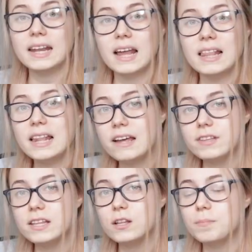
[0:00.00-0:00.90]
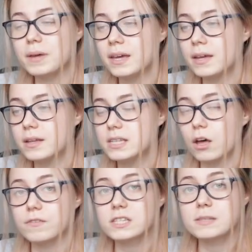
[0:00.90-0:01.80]
And I left a little bit
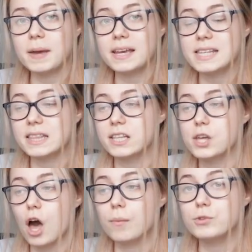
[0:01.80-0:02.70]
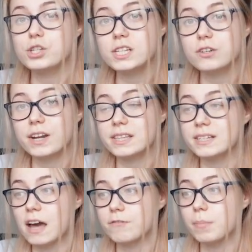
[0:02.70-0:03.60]
of space at the top just to create the
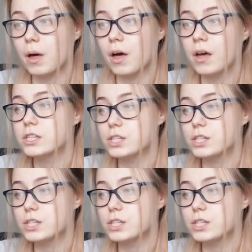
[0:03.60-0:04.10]
nav bar.